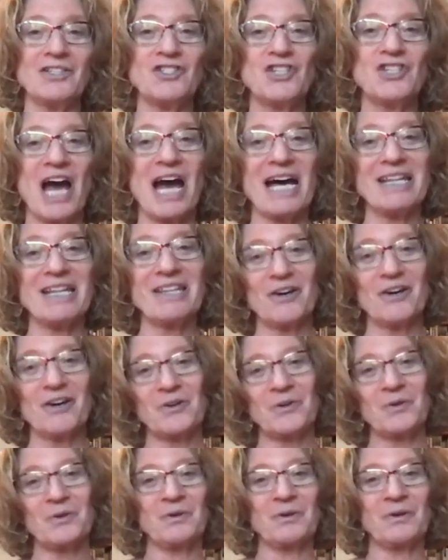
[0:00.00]
John,
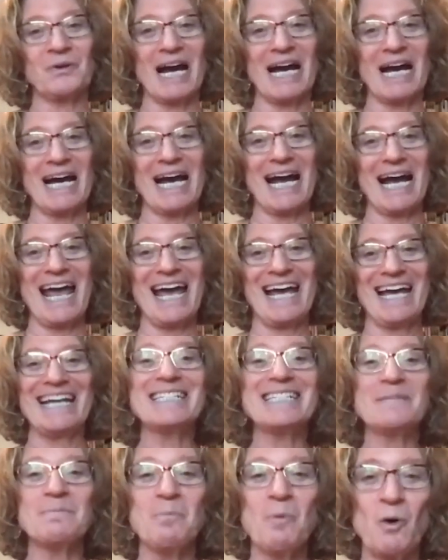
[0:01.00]
though,
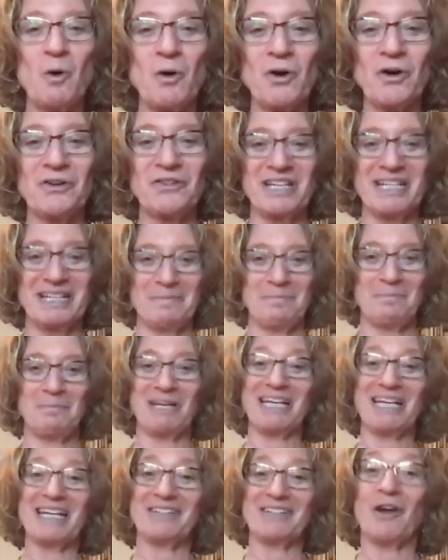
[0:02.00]
is more
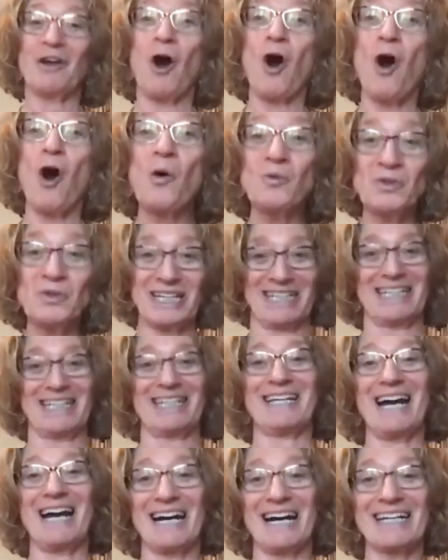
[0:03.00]
than being
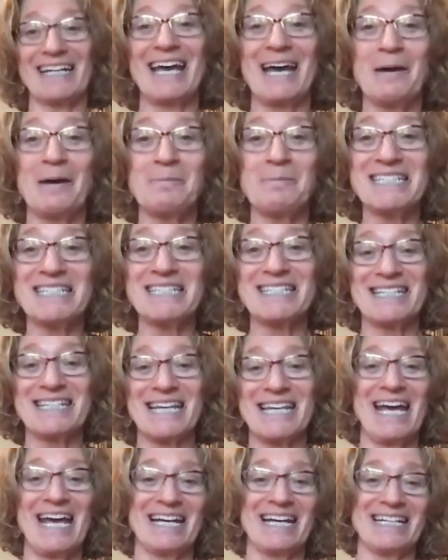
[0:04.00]
only a
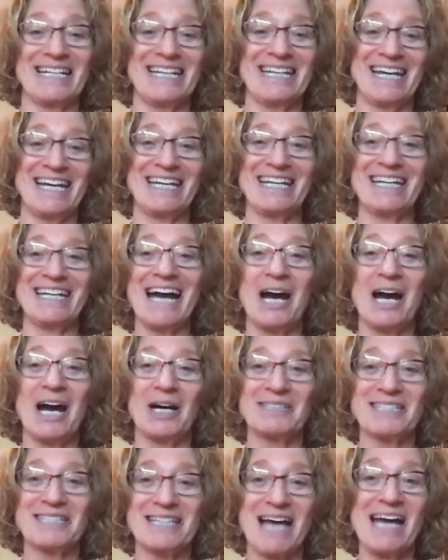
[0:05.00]
chemist and a
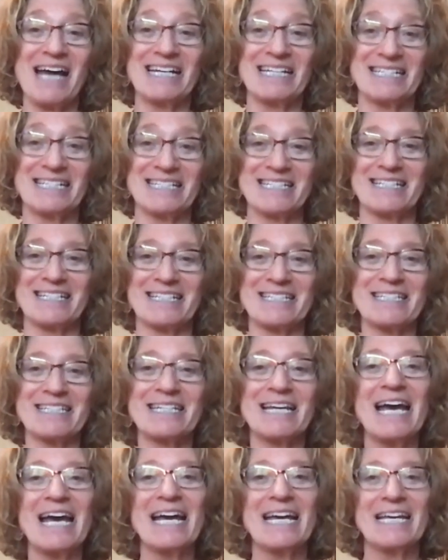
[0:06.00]

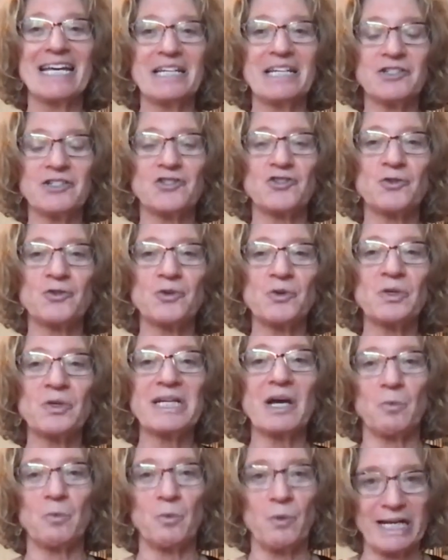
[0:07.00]
scientist. He is
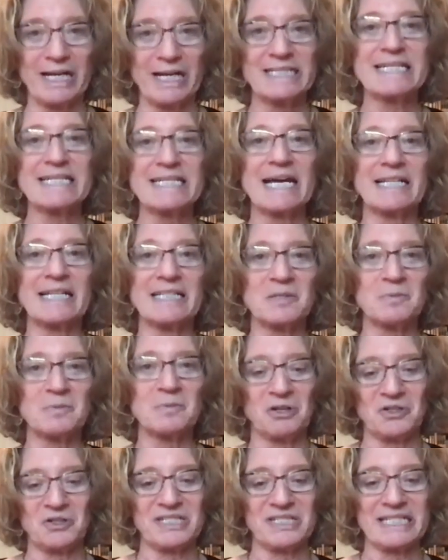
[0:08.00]
truly a Renaissance
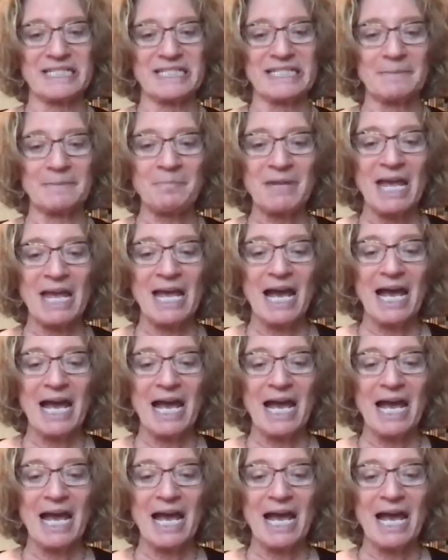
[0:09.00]
person.